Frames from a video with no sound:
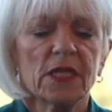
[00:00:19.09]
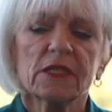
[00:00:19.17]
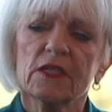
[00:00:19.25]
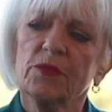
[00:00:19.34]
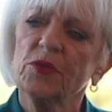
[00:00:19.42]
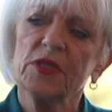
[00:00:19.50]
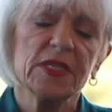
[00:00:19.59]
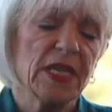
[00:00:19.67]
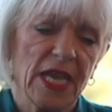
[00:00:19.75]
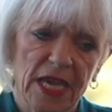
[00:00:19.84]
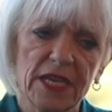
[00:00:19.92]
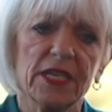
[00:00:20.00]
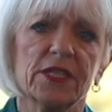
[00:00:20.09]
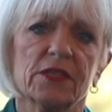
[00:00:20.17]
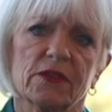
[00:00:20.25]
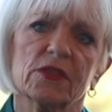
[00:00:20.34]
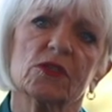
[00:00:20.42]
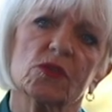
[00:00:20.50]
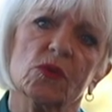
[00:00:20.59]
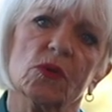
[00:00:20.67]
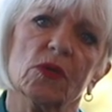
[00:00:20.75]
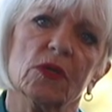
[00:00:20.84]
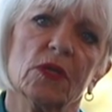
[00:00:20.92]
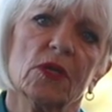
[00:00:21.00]
to the prison and into the
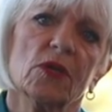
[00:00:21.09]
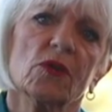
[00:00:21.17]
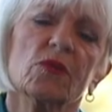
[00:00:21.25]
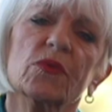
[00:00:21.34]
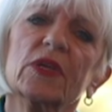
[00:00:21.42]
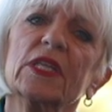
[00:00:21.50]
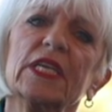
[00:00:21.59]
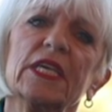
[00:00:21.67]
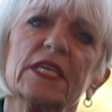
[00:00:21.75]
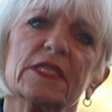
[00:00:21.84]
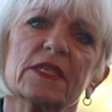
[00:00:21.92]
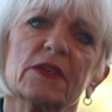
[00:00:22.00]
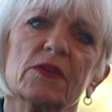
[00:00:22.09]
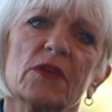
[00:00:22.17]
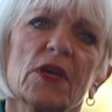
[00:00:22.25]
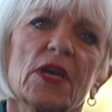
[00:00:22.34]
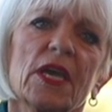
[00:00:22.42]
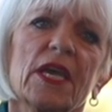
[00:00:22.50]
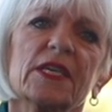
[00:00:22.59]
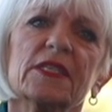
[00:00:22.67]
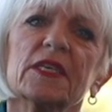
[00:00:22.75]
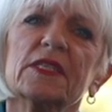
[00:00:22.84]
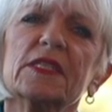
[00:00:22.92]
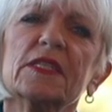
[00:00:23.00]
school really is
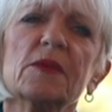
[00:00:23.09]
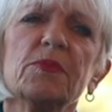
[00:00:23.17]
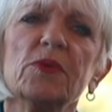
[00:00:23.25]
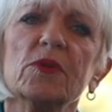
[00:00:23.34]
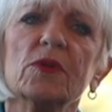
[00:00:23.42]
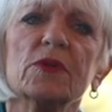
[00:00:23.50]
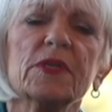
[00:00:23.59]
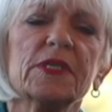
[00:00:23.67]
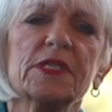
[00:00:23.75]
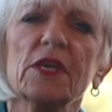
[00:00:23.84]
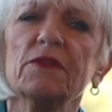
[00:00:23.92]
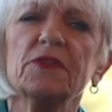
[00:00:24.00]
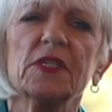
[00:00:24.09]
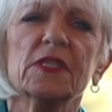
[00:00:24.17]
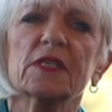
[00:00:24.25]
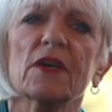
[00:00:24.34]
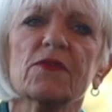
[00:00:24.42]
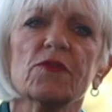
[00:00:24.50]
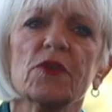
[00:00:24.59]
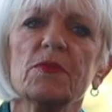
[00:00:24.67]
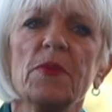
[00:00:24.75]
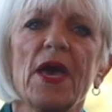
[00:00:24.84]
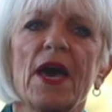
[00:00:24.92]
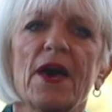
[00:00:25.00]
a simple self-discovery
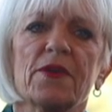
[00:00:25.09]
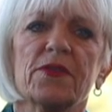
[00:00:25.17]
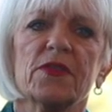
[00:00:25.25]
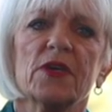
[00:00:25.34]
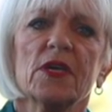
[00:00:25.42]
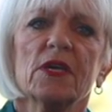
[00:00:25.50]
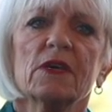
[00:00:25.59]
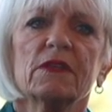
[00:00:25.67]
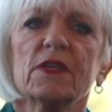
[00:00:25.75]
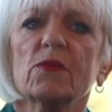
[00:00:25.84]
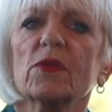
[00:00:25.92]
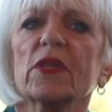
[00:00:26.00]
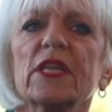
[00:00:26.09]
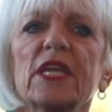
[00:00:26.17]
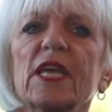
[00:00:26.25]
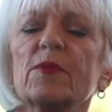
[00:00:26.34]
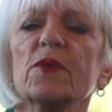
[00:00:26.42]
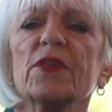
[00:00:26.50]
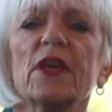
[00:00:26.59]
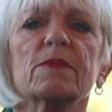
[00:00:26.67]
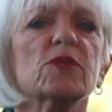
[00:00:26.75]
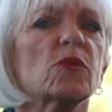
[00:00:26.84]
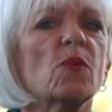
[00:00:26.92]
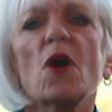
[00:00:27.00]
path that will enable them
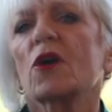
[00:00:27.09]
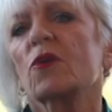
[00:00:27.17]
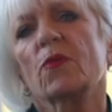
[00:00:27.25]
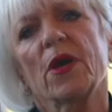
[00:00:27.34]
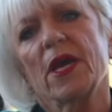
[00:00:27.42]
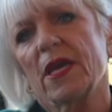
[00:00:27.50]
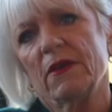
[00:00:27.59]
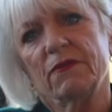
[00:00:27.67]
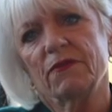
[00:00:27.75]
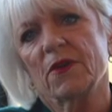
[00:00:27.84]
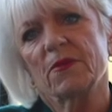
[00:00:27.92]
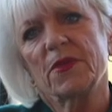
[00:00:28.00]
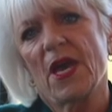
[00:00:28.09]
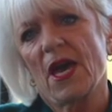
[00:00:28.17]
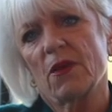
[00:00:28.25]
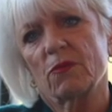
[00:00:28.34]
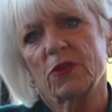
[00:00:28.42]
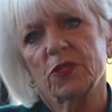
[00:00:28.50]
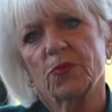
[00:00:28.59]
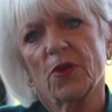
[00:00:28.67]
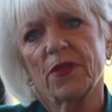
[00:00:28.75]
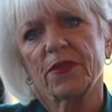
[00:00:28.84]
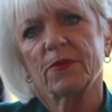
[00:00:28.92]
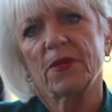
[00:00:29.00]
to walk away from that which
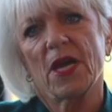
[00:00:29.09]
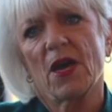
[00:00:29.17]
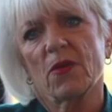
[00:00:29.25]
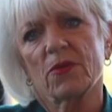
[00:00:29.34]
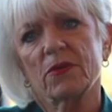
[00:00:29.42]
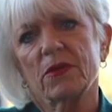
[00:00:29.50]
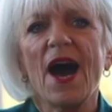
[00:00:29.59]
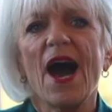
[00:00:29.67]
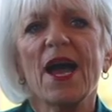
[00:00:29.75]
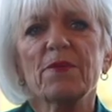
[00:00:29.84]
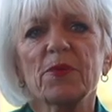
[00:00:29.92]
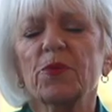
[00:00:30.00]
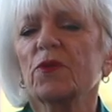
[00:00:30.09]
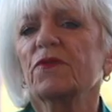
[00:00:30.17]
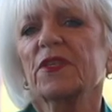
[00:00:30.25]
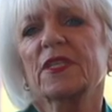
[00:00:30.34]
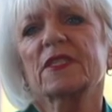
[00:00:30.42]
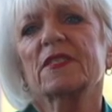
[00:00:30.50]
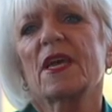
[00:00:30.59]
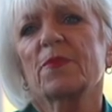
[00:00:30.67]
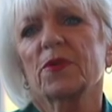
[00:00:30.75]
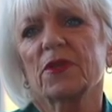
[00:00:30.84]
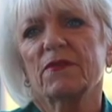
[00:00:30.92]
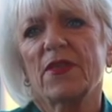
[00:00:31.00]
brought them down. I'm a perfect
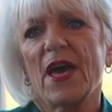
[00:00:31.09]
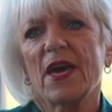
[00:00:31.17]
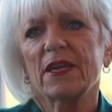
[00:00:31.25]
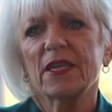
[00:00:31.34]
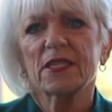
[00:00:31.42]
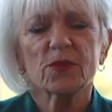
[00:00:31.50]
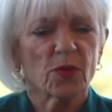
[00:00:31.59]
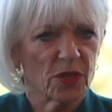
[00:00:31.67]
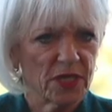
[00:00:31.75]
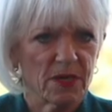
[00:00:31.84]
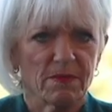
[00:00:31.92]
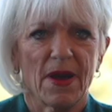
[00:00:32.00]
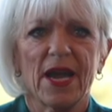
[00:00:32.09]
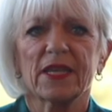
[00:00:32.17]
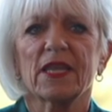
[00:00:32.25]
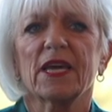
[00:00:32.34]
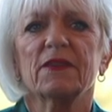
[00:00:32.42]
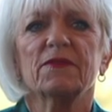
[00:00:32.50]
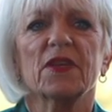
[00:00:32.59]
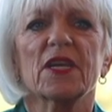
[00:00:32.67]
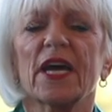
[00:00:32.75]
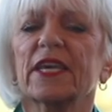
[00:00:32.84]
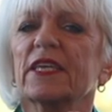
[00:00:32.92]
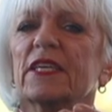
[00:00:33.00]
example of that. It's worked in my life, and
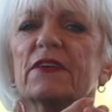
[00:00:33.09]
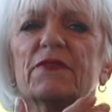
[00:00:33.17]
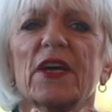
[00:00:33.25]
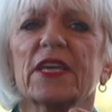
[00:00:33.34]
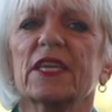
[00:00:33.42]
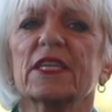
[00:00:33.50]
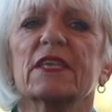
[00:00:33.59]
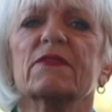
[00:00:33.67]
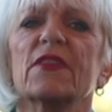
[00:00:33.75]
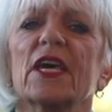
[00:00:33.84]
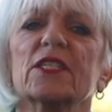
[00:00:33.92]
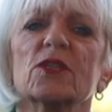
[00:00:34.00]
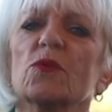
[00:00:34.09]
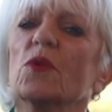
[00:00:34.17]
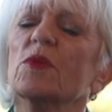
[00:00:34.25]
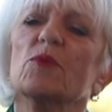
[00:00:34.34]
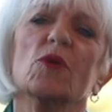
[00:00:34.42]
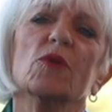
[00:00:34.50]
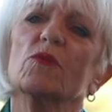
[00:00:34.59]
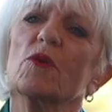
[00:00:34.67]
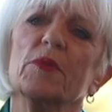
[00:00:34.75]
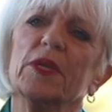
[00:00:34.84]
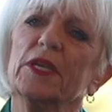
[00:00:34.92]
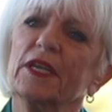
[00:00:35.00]
if I can give that to one more
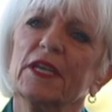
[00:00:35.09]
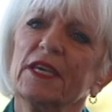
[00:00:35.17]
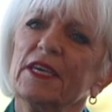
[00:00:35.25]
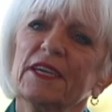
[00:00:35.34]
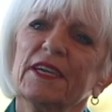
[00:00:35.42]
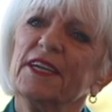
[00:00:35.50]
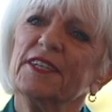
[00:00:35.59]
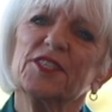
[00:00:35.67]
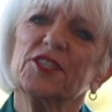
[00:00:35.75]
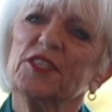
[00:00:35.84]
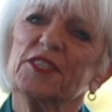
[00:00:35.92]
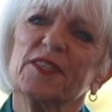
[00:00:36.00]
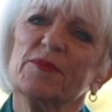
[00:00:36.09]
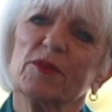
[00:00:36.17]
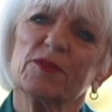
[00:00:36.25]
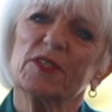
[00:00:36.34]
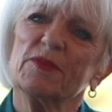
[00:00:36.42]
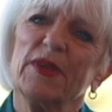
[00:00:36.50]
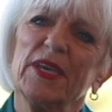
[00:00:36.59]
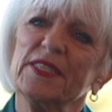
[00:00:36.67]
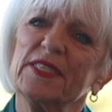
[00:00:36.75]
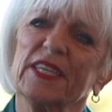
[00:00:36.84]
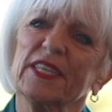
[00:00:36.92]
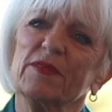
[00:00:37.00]
woman, it's just the most
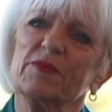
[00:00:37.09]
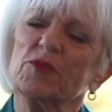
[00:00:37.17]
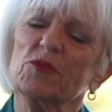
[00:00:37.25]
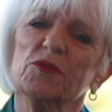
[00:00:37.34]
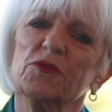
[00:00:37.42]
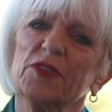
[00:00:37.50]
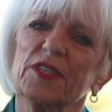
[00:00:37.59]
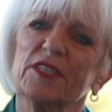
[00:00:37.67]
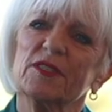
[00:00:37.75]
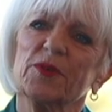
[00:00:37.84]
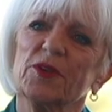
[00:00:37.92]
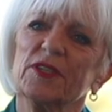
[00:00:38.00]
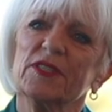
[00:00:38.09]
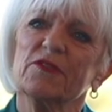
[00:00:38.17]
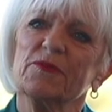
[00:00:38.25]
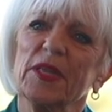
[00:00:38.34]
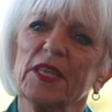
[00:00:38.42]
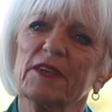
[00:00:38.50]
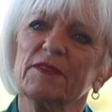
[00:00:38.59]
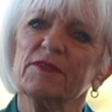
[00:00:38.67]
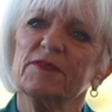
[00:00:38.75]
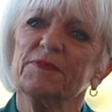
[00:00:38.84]
amazingly beautiful experience of my life.